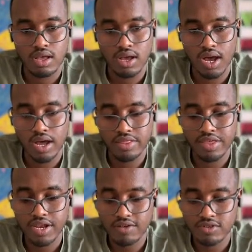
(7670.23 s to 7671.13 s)
And
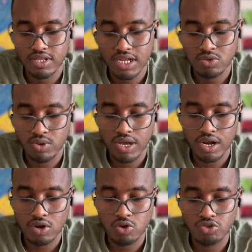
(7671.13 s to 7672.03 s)
then after that, we're
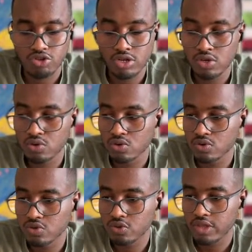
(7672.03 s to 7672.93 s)
gonna continue
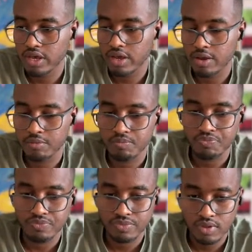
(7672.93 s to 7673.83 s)
to the
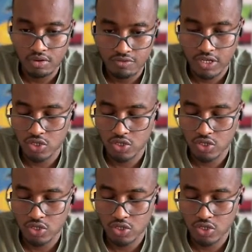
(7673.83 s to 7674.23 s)
phase